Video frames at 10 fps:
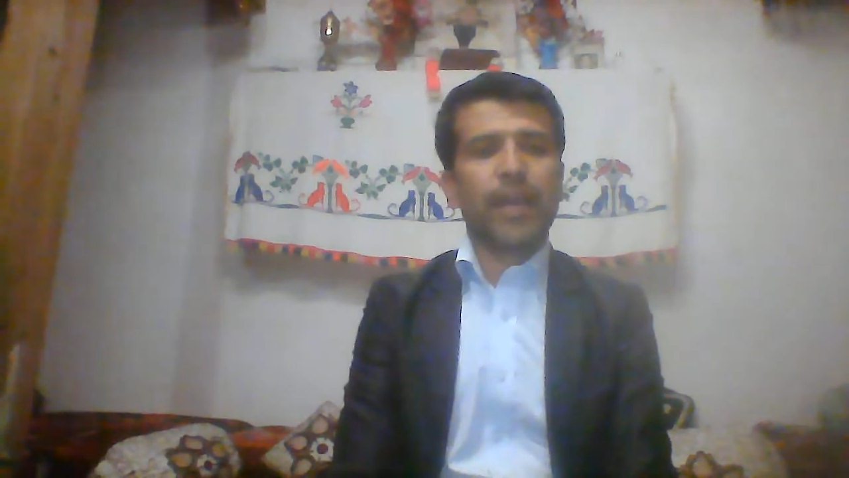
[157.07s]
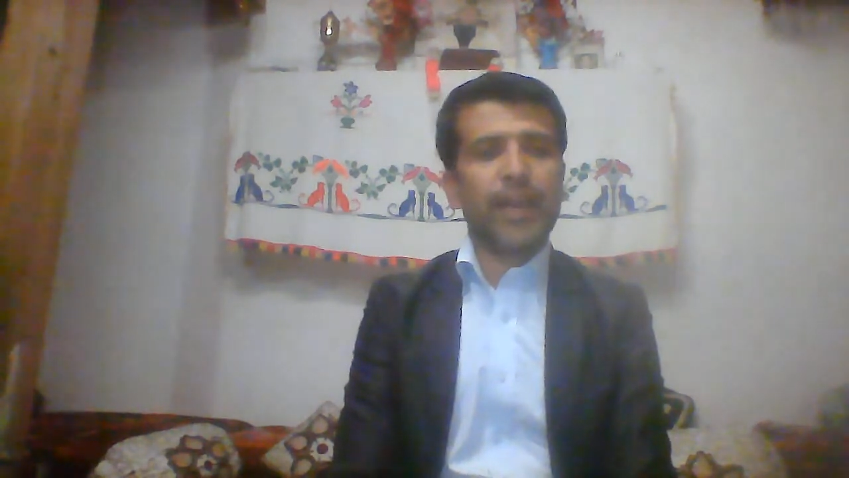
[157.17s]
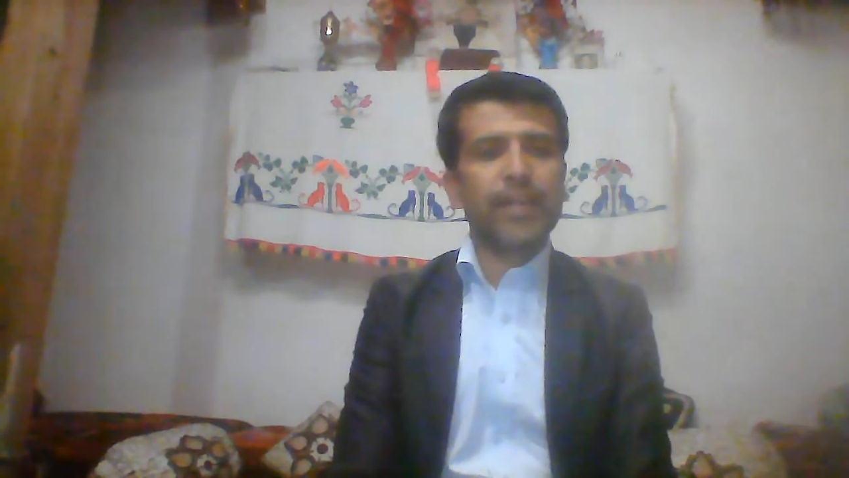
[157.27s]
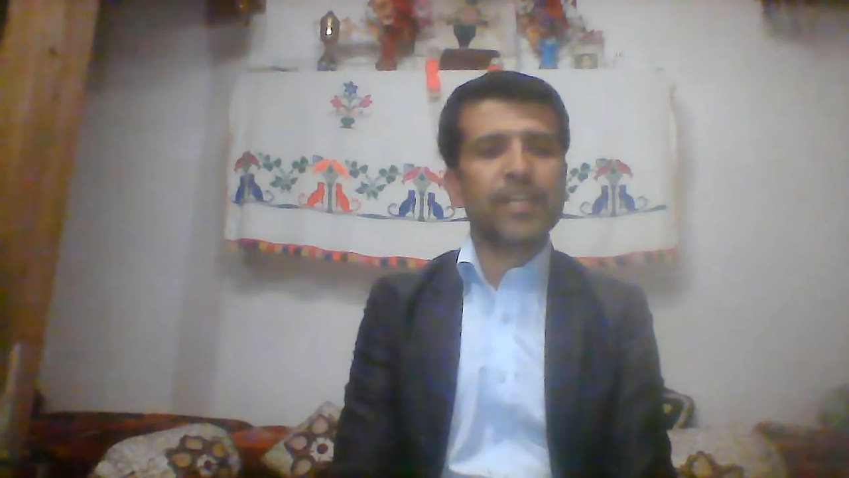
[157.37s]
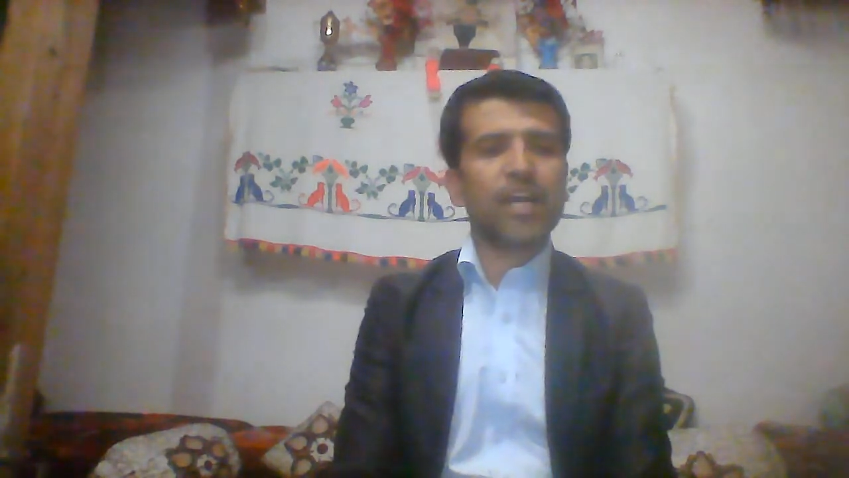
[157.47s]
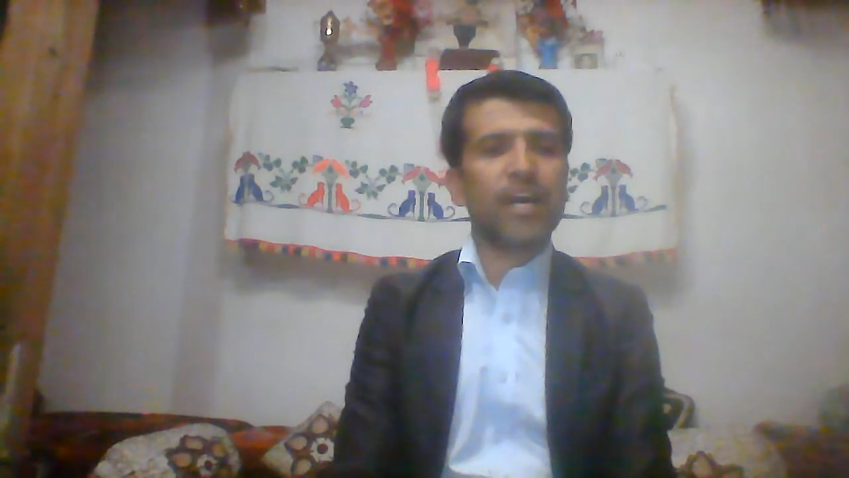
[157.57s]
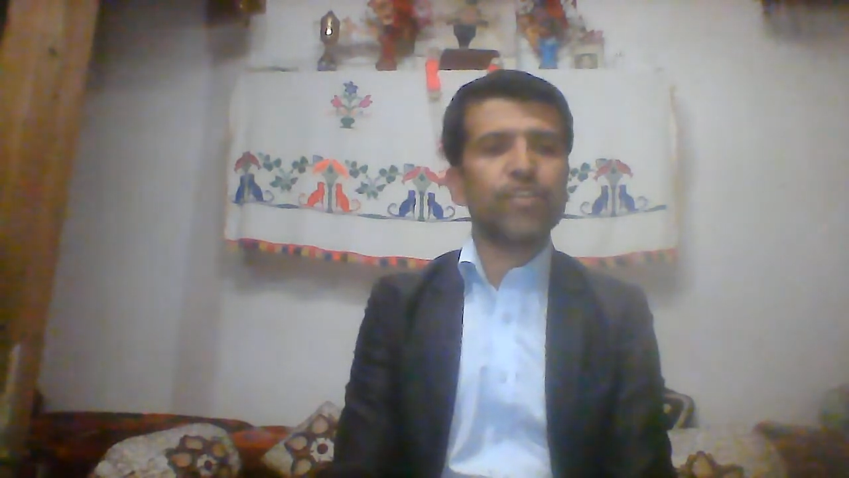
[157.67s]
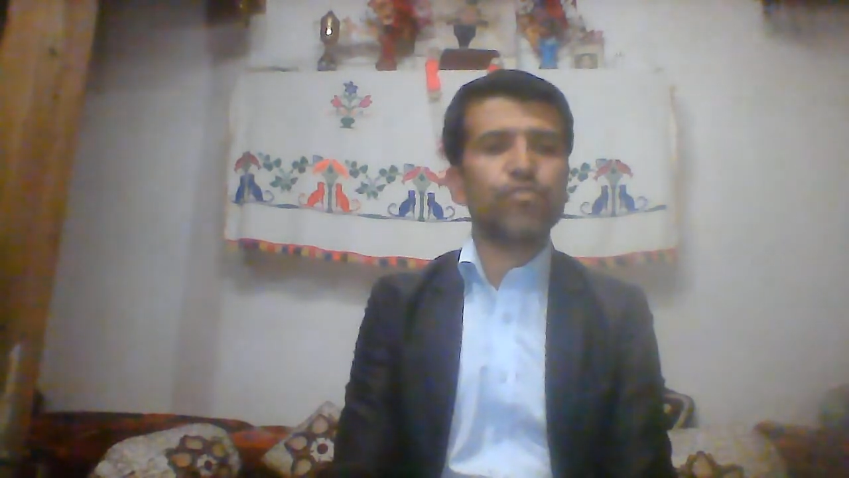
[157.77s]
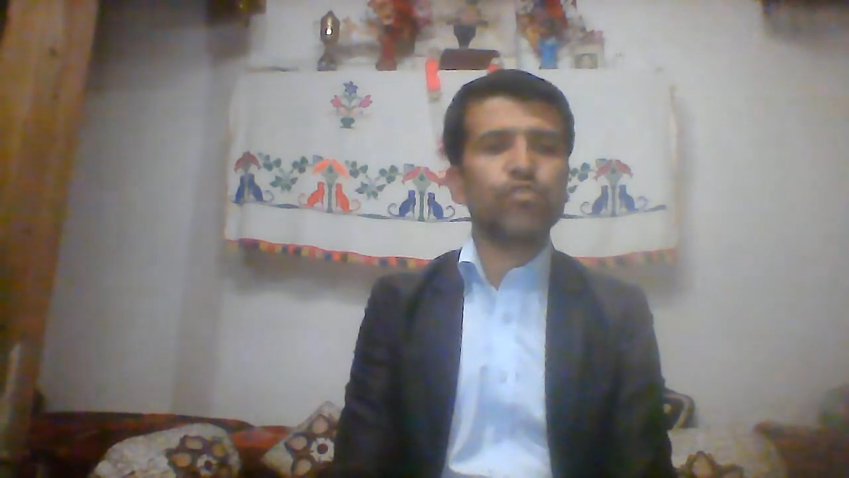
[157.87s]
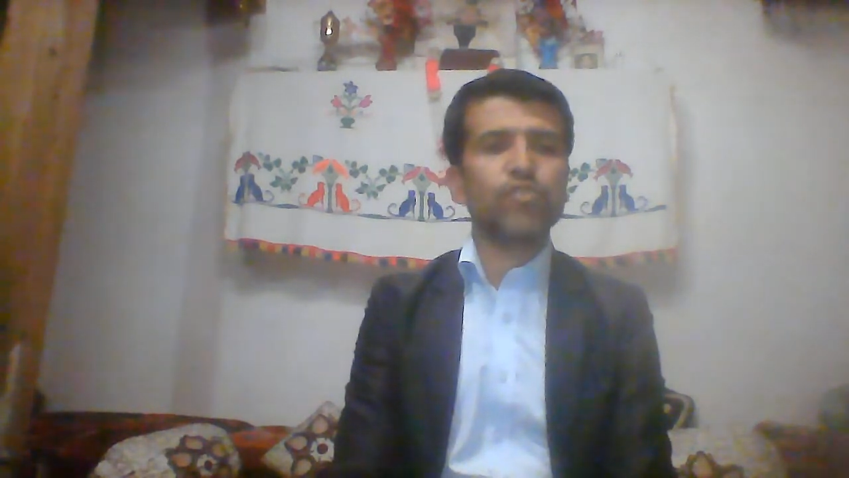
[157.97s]
any
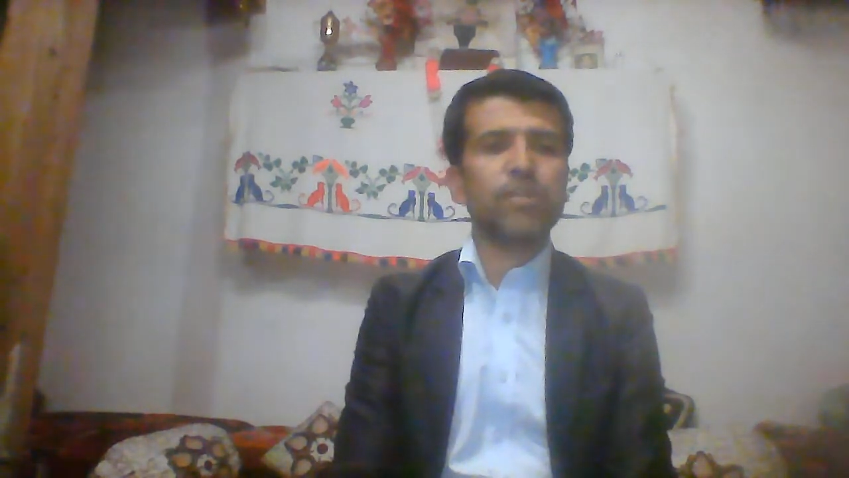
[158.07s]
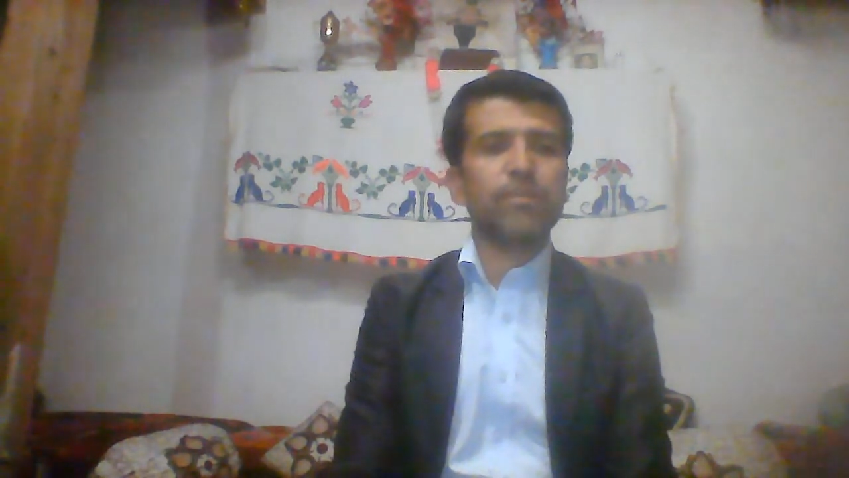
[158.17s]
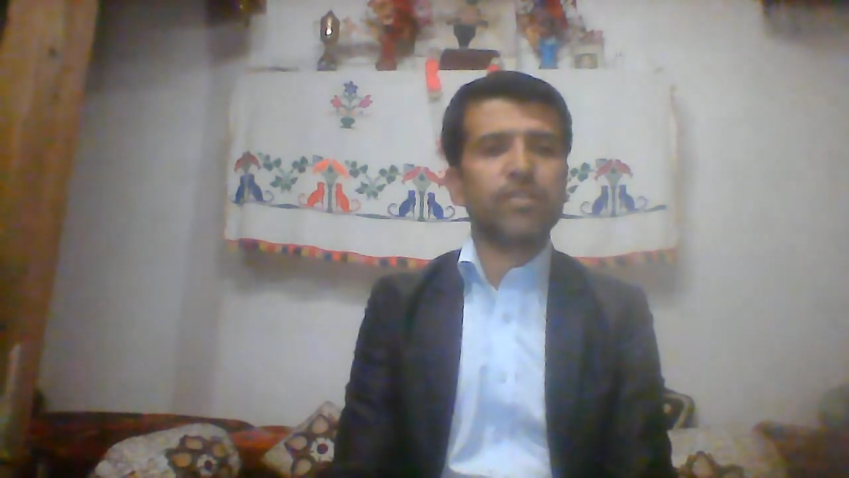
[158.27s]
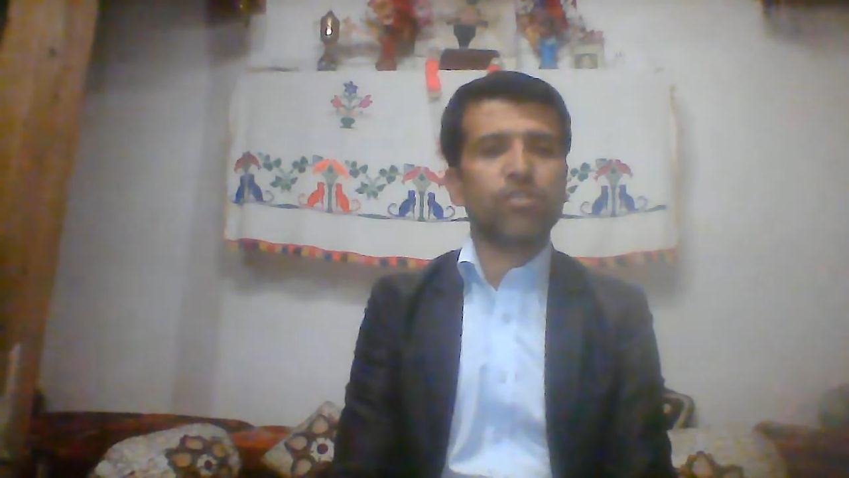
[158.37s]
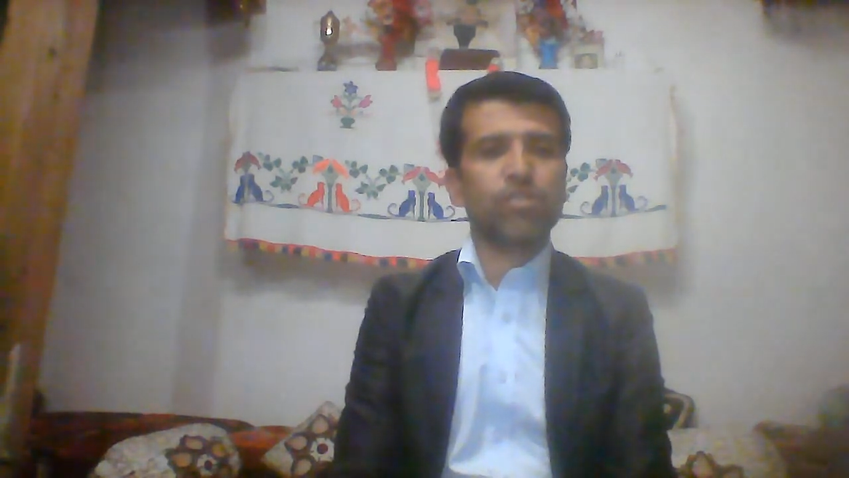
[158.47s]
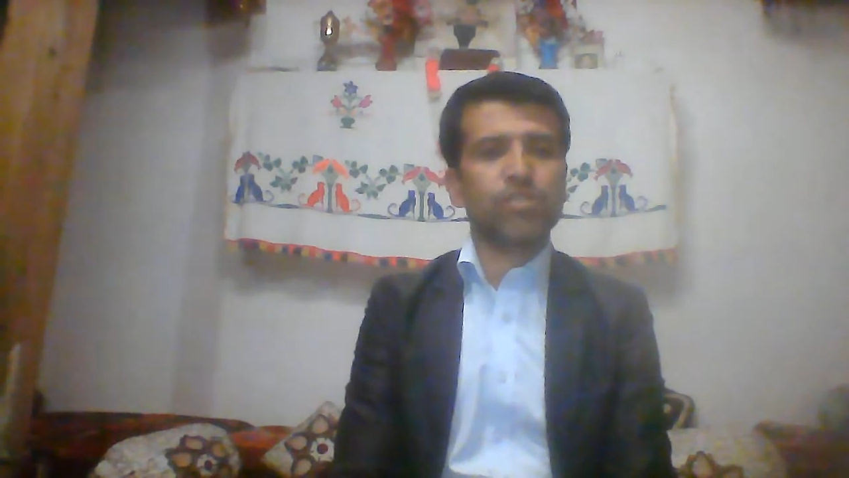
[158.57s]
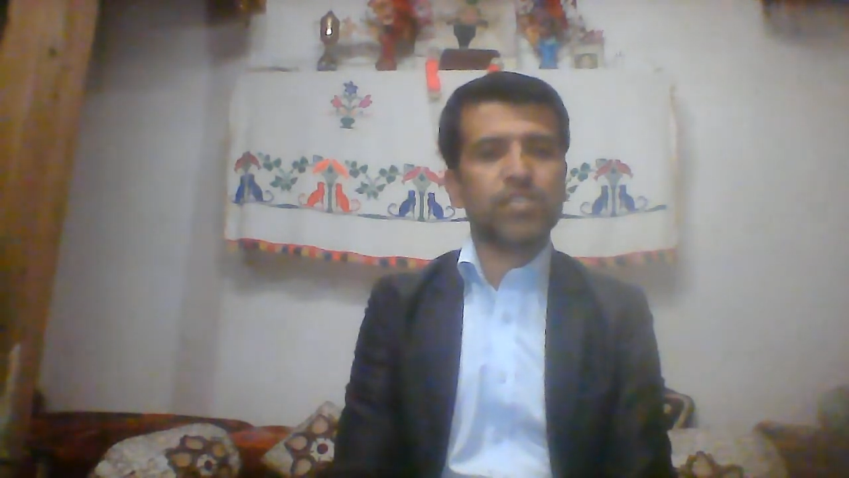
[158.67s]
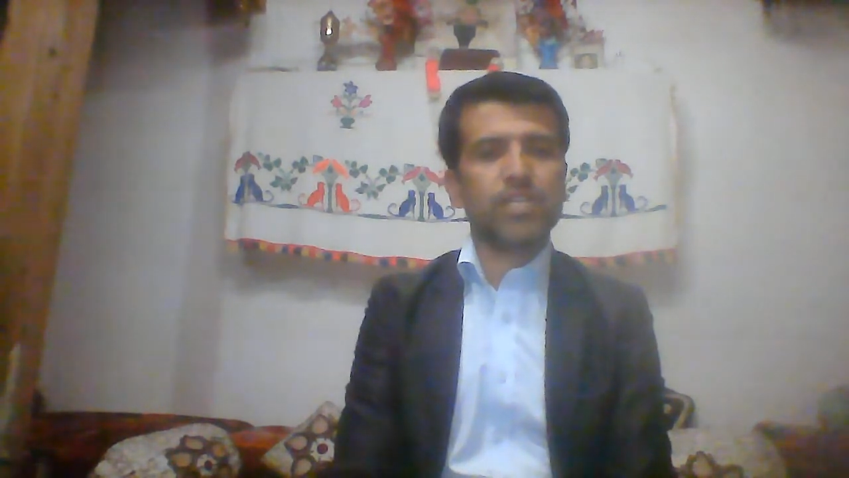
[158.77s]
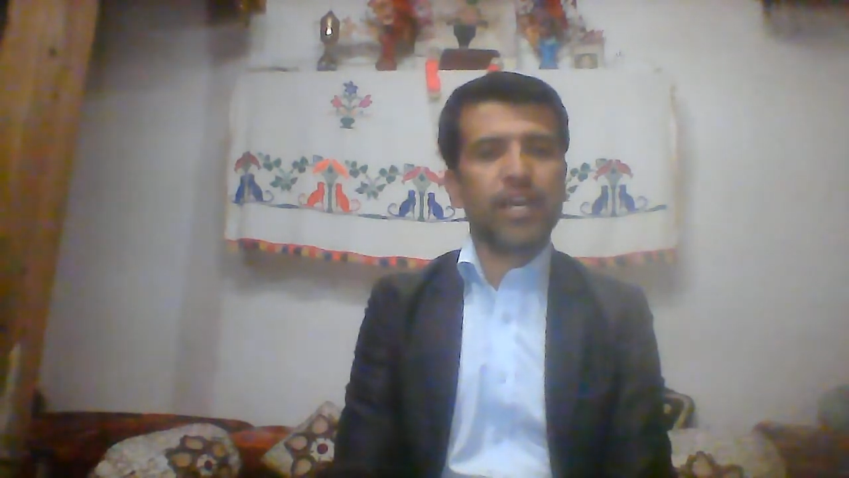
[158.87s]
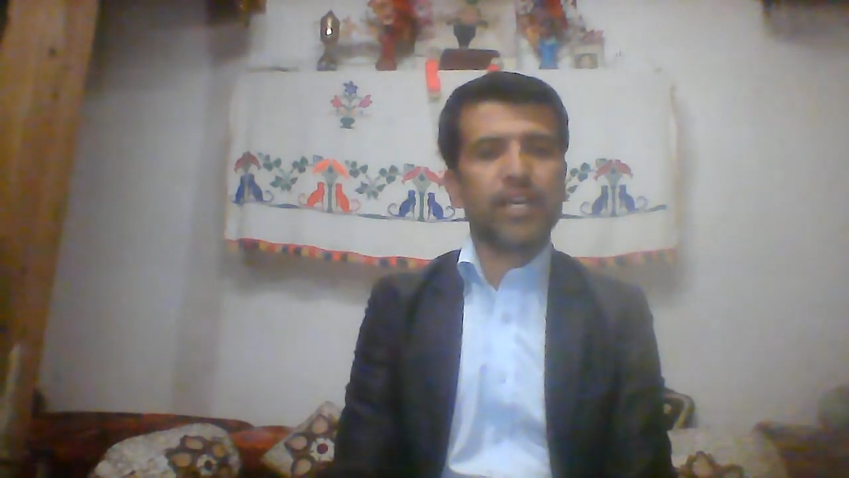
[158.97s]
unusual methodology,